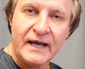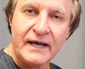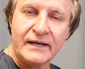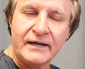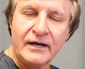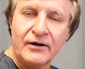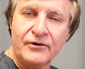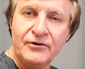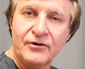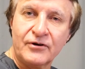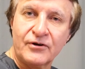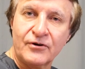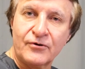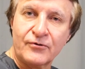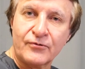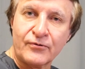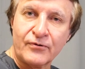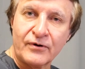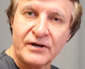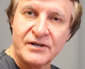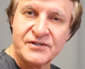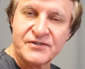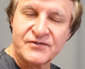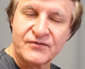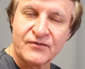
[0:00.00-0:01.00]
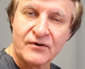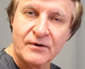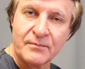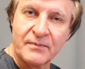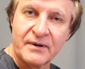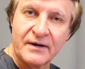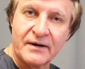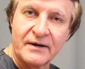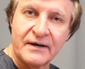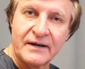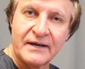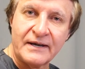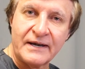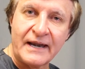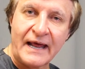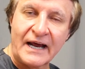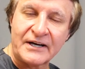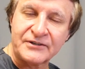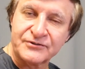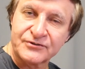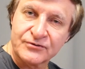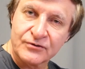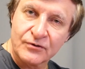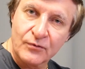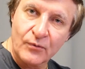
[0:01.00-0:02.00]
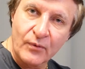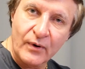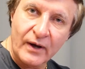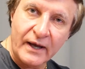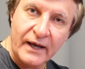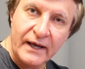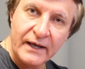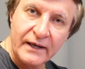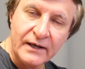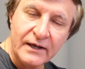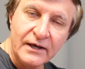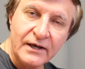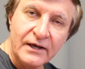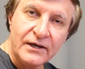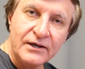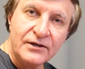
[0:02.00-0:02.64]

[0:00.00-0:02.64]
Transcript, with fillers: and how you could transform it in a natural way